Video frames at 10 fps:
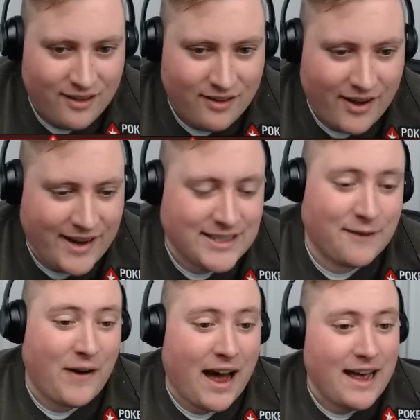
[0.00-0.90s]
Against the
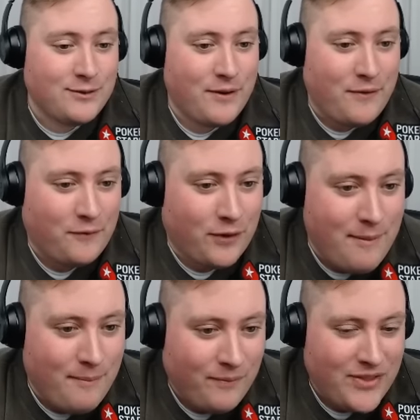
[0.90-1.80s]
fives, we have a
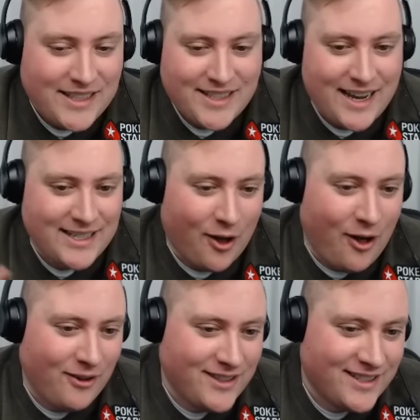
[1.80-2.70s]
flip. That's an ace
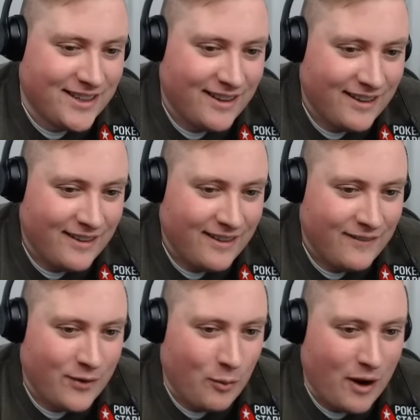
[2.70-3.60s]
holds.
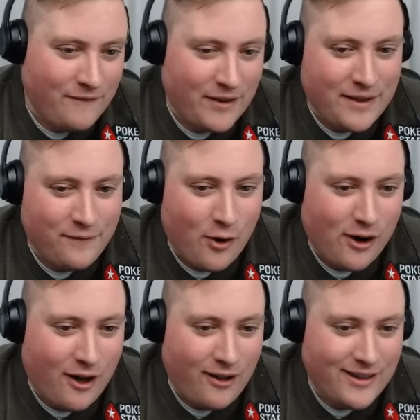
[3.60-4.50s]
For 154,
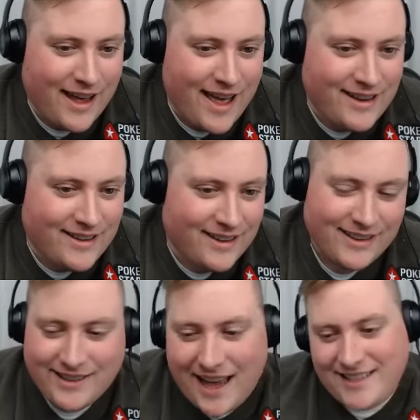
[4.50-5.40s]
hold it.
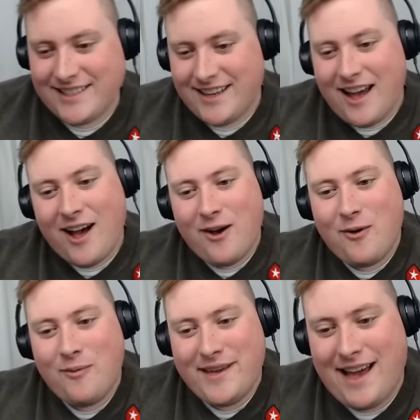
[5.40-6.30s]
Let's
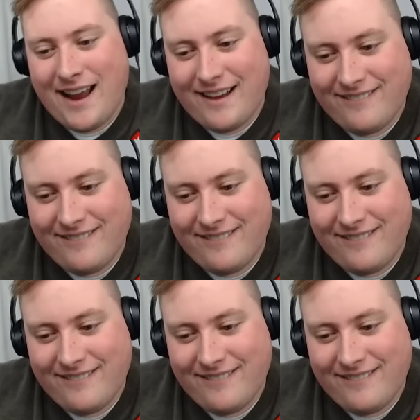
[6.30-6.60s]
go. We got him.